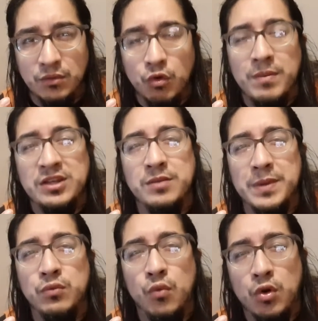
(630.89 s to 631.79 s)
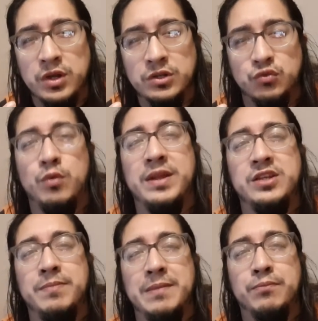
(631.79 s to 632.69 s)
We're meant to be warriors. We're meant
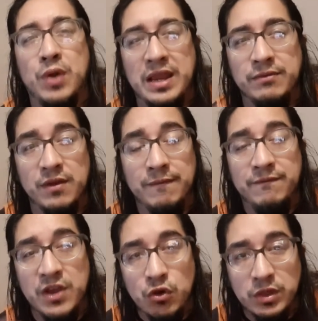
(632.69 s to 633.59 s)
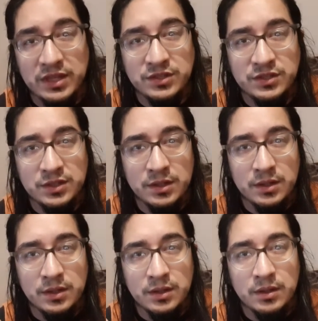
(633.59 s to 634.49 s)
to be brave, fearless.
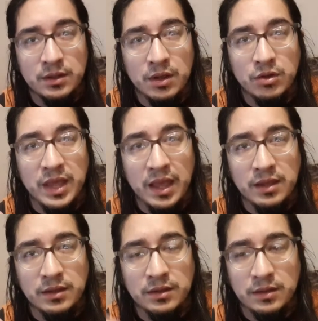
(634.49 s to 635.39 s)
Okay?